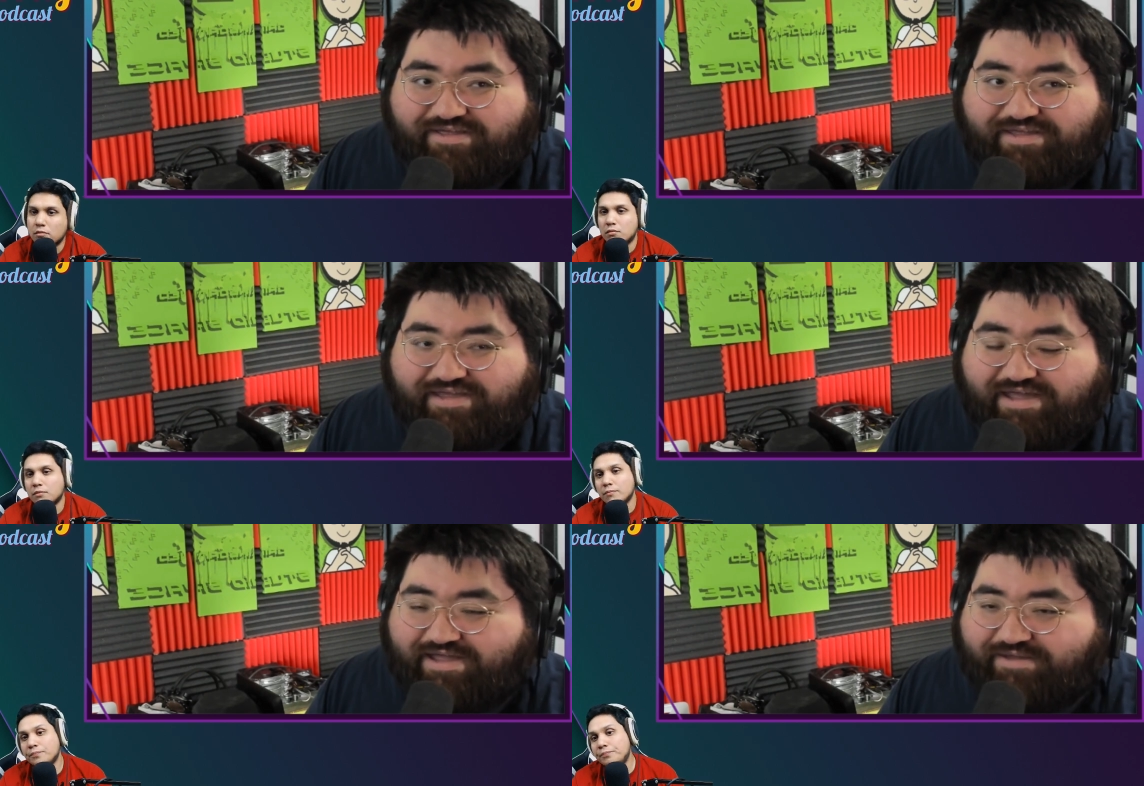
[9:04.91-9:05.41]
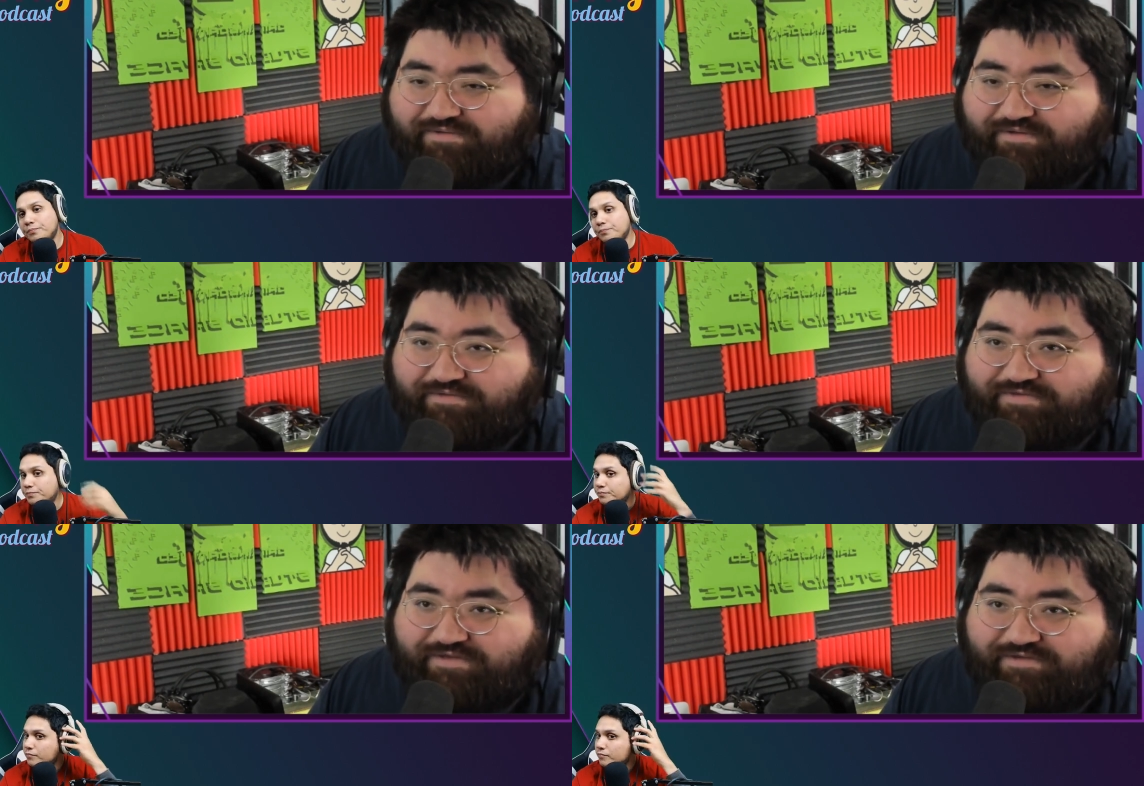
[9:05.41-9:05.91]
Speaker 1: yeah,
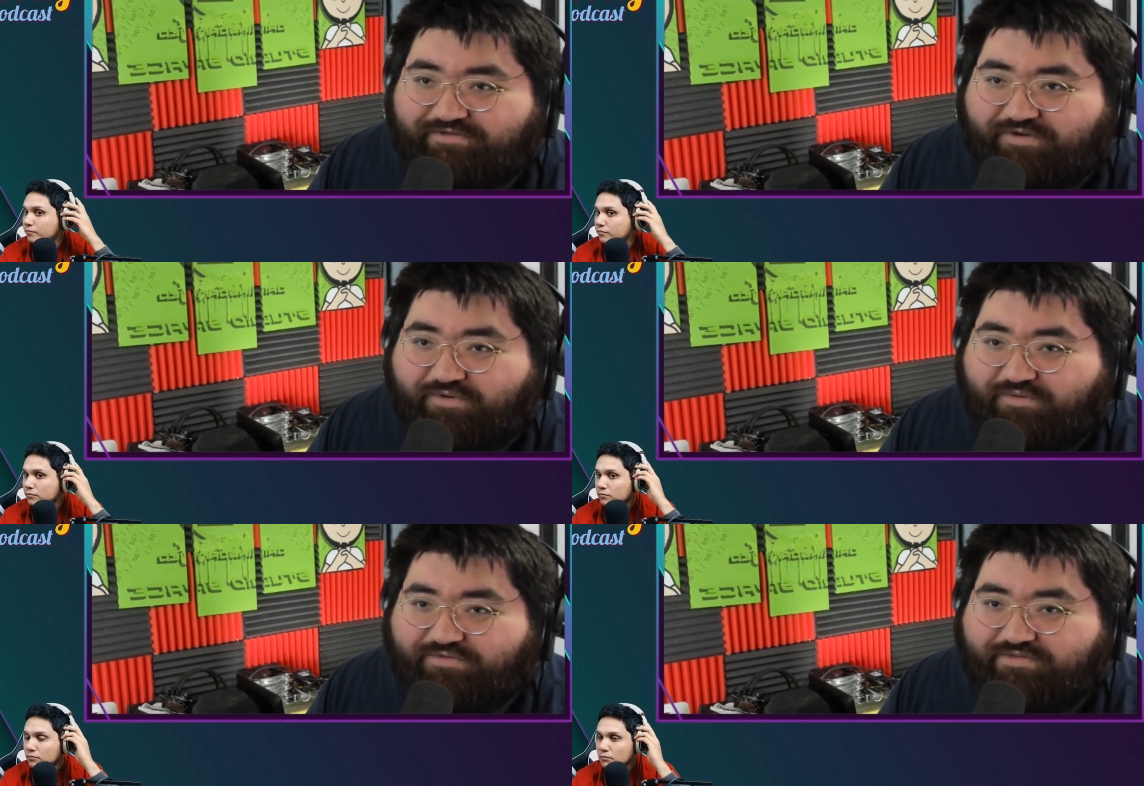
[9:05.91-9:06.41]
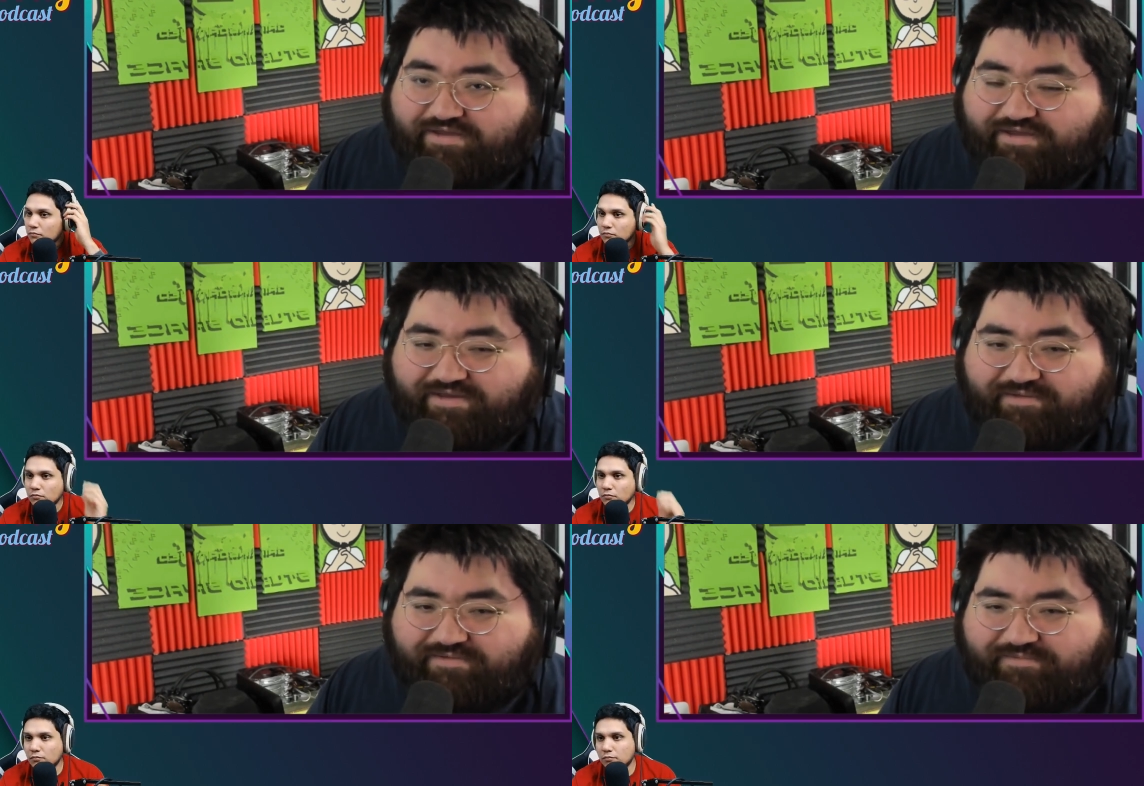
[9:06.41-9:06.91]
it's it's a whole thing.
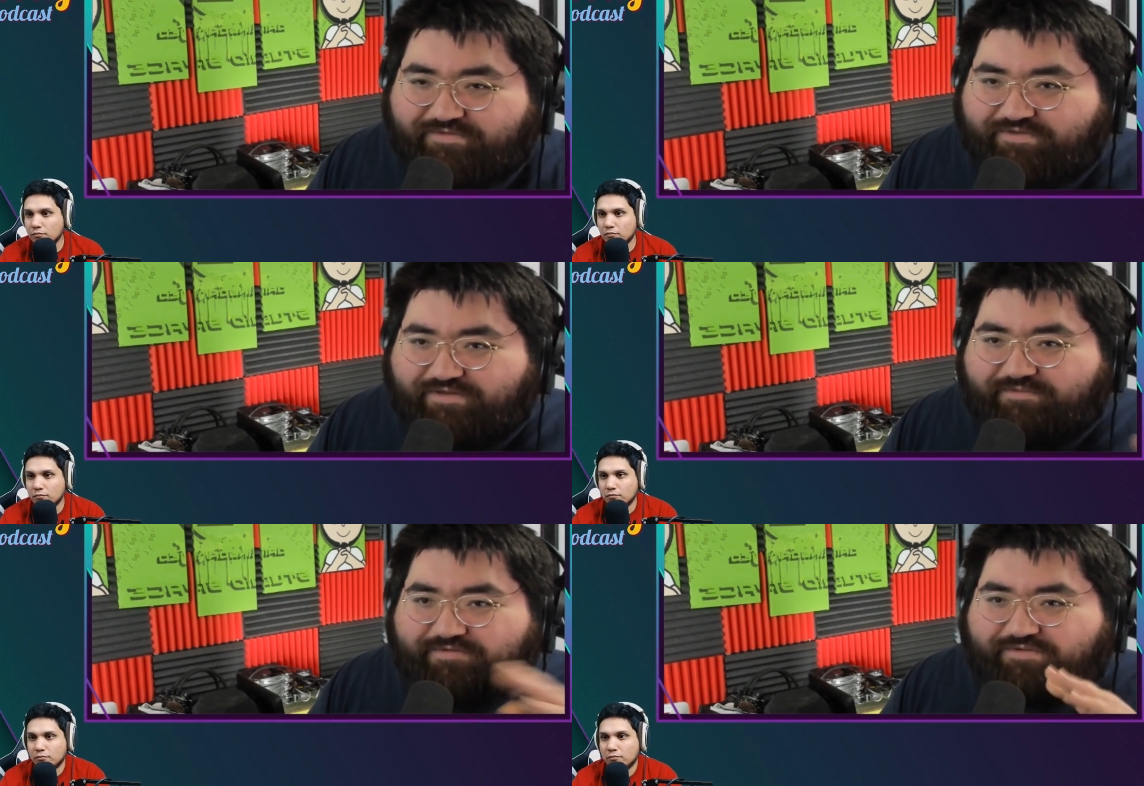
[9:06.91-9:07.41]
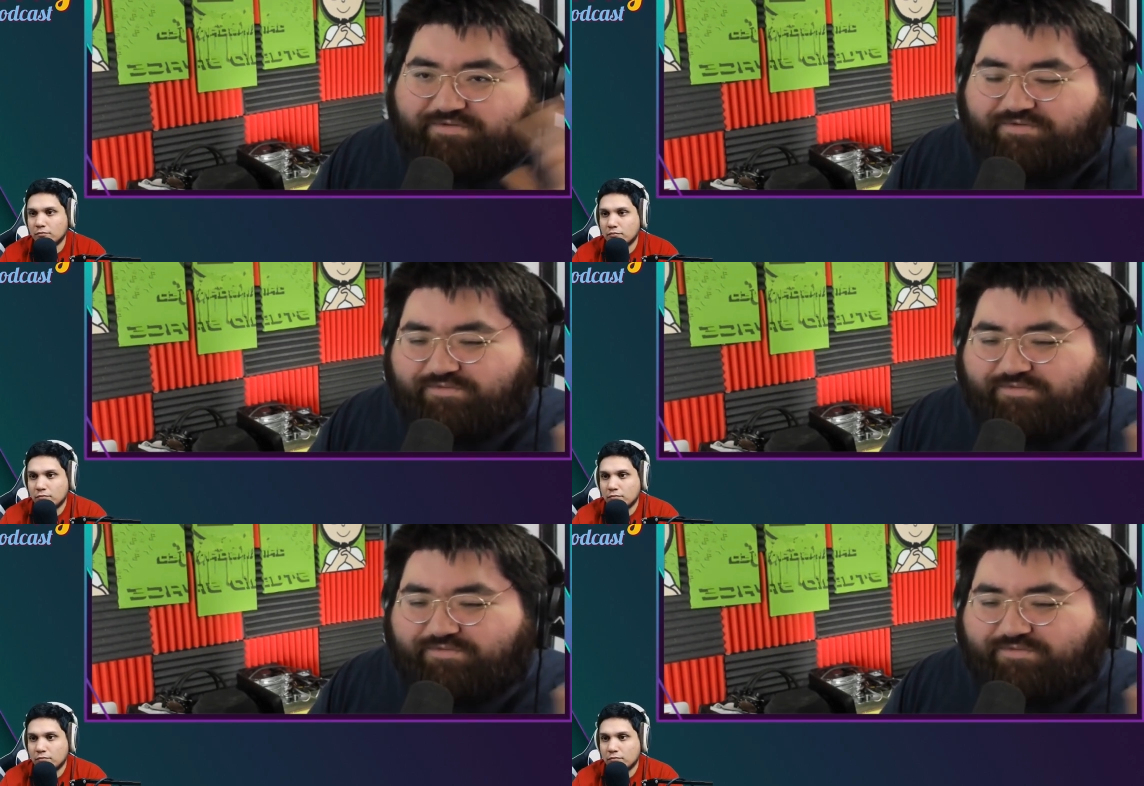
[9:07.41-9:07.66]
It, it was it was a,